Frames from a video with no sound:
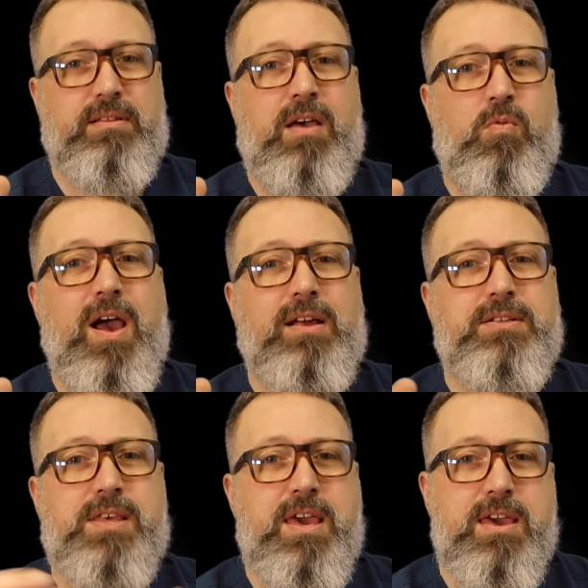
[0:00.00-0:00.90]
that
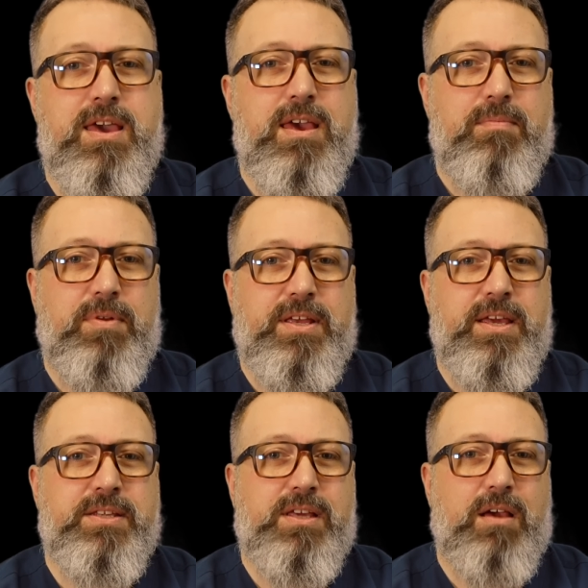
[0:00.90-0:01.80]
wax there, but it
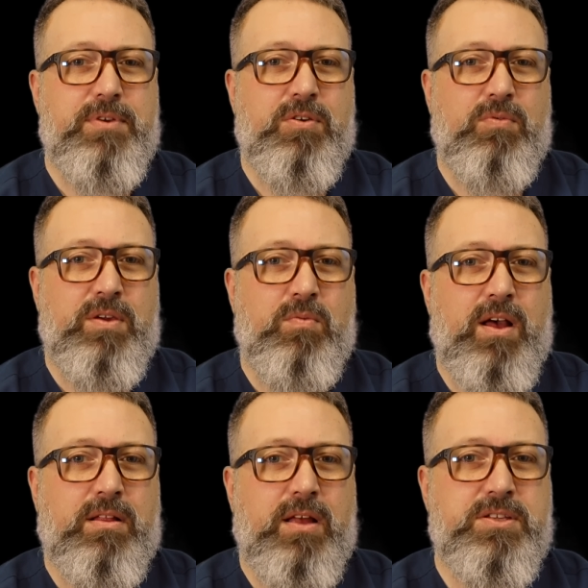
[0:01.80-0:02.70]
is coming away well.